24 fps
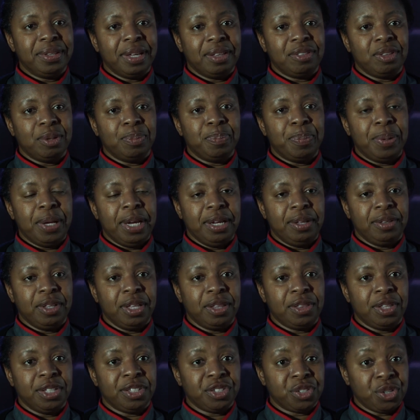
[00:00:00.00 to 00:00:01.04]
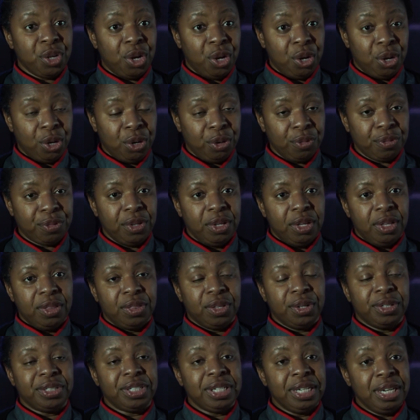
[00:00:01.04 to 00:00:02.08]
that the, that the staff
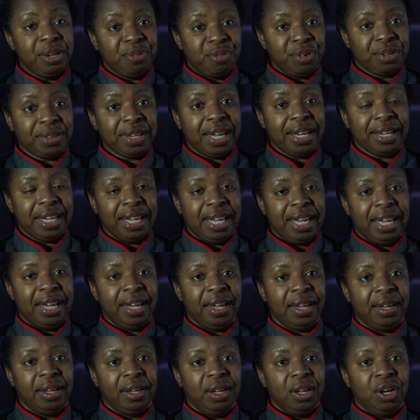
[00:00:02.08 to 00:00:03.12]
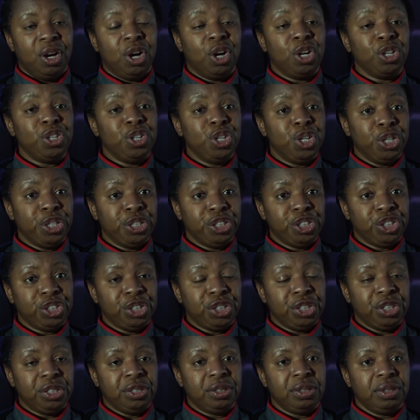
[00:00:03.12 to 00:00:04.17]
that are delivering that care are
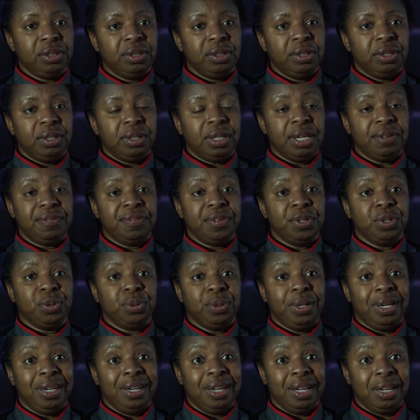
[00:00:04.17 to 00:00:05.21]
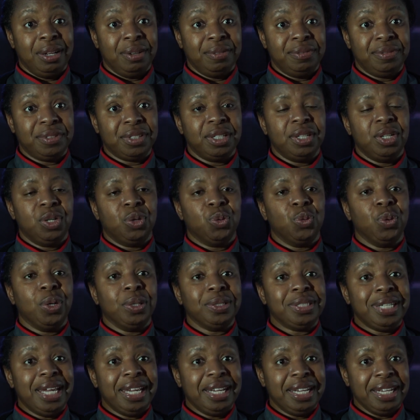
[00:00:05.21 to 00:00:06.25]
nurtured, they feel loved, well
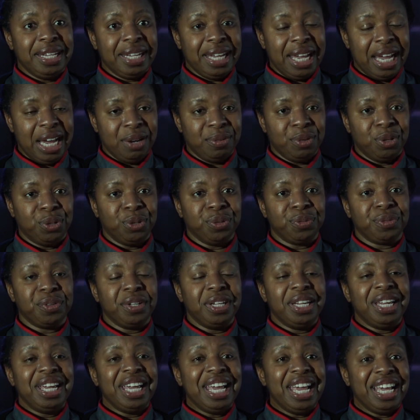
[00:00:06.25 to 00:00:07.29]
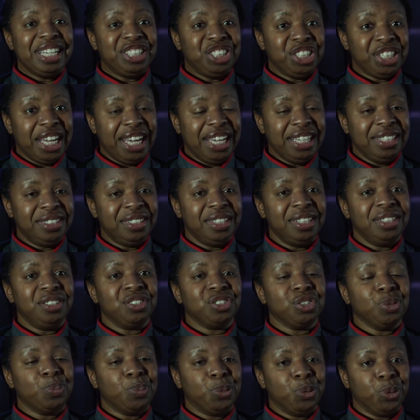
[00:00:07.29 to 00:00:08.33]
taken care of, educated,
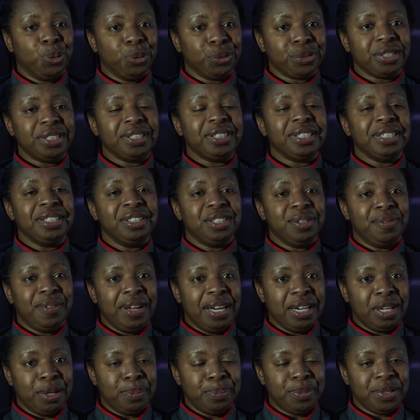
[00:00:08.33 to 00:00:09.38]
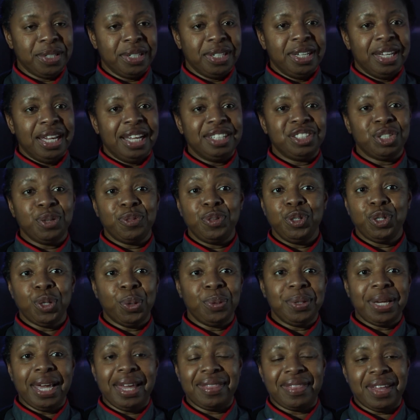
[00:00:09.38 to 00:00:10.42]
supported, and developed. And so if you
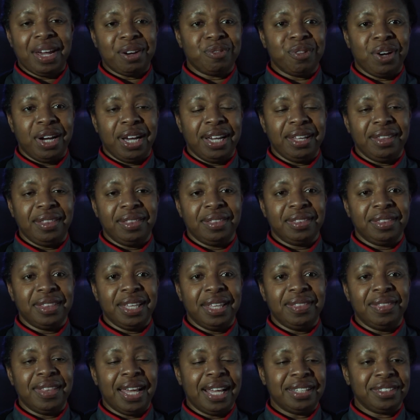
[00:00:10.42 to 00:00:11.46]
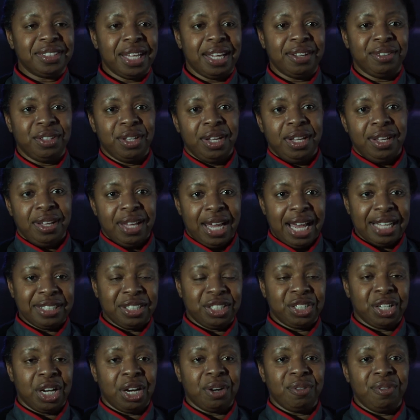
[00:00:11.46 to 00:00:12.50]
don't get that right, then that's how has a
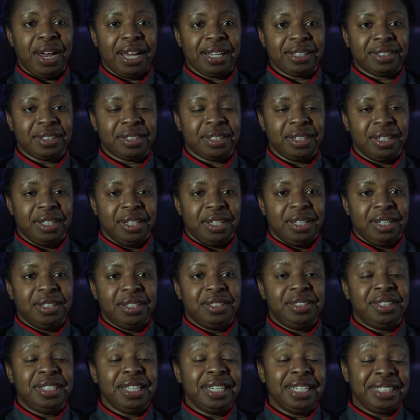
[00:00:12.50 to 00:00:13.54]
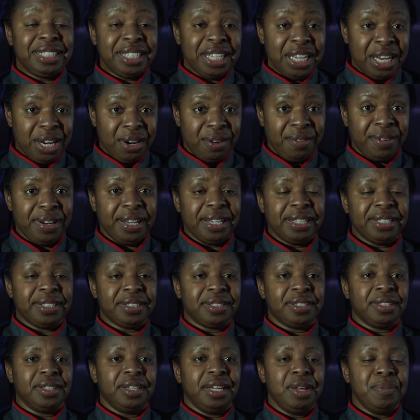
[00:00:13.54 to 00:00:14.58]
direct
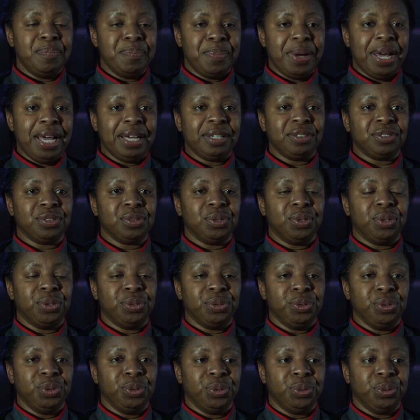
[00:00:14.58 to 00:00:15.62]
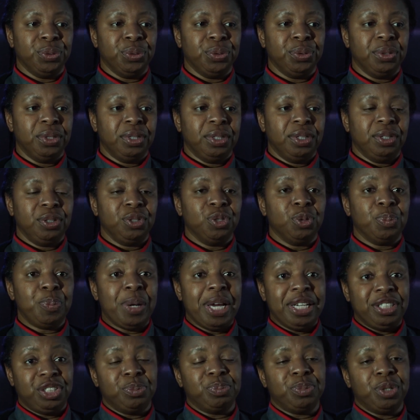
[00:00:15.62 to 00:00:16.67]
deleterious impact on your your
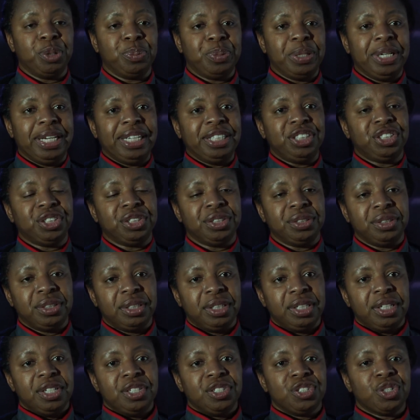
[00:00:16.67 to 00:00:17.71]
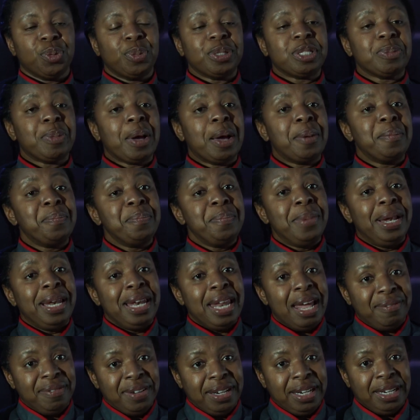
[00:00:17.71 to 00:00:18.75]
patient population. So it's about
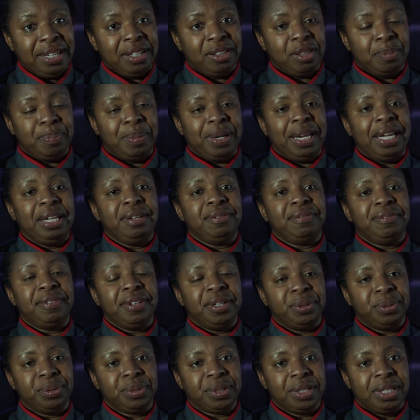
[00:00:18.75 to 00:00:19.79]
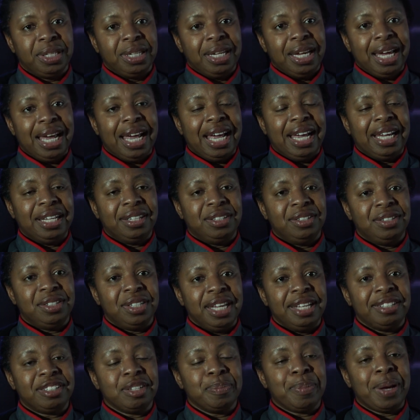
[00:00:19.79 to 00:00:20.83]
leveling the field, and
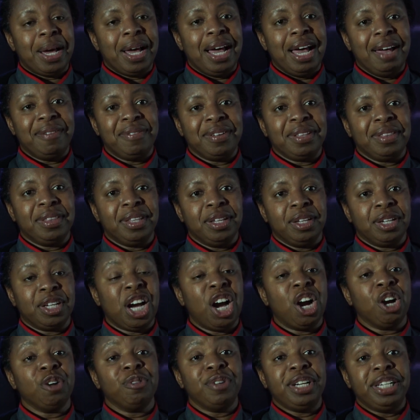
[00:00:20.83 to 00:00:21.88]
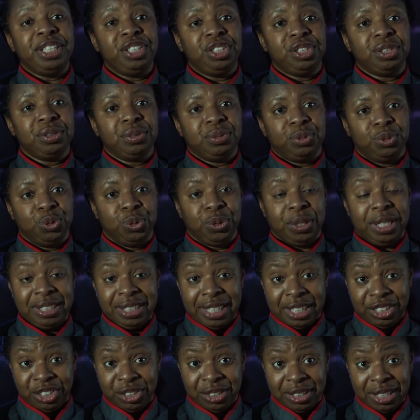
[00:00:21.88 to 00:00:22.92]
it's about having the courage,
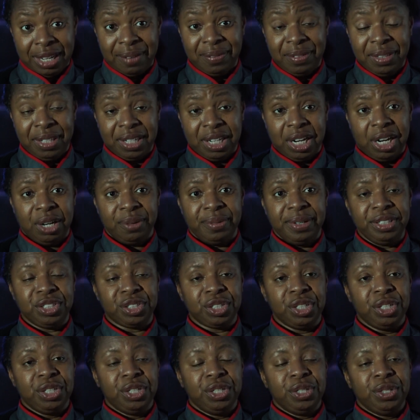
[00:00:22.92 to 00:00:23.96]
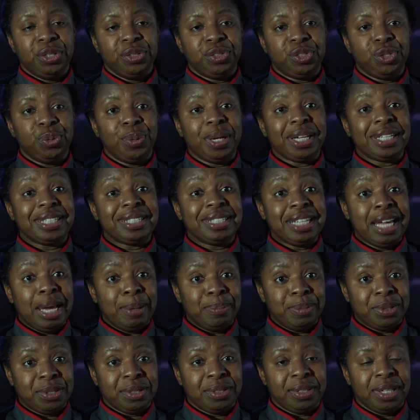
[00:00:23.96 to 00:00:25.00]
organizations having the courage to
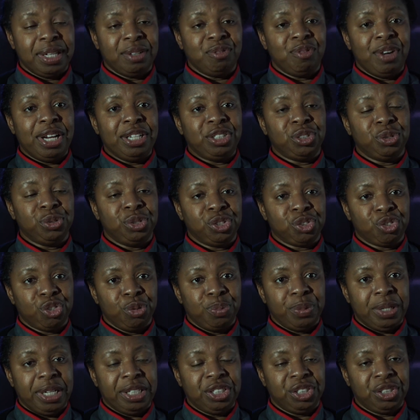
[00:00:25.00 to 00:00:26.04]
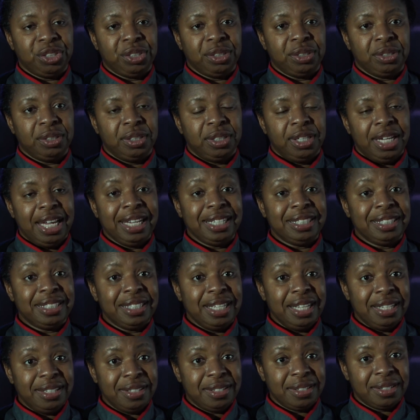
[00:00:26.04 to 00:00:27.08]
accept that racial discrimination
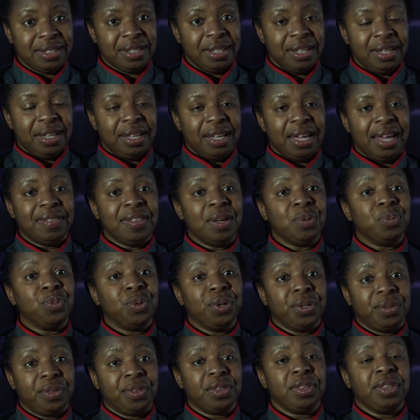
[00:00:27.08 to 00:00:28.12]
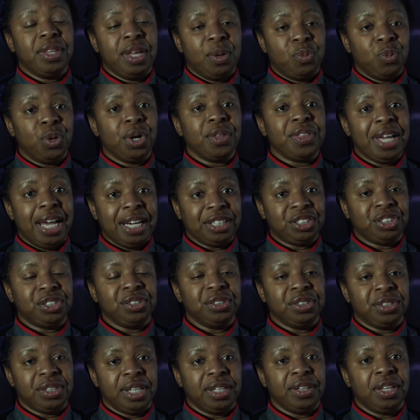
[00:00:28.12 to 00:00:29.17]
exists and then what, then what are the
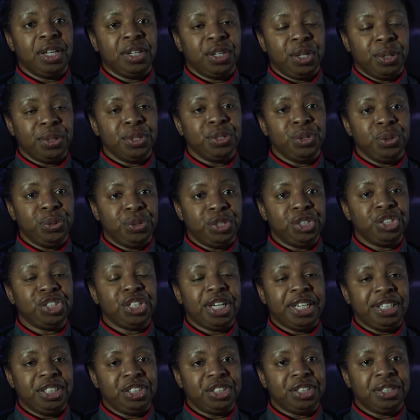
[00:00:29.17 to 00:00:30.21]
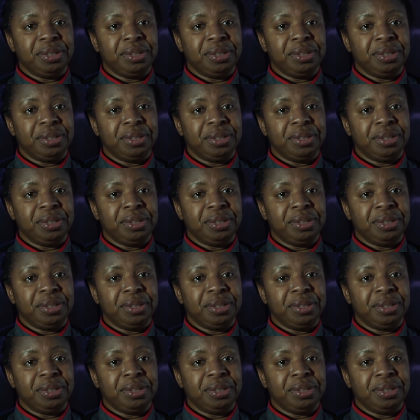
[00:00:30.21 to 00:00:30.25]
actions that they're going to do to change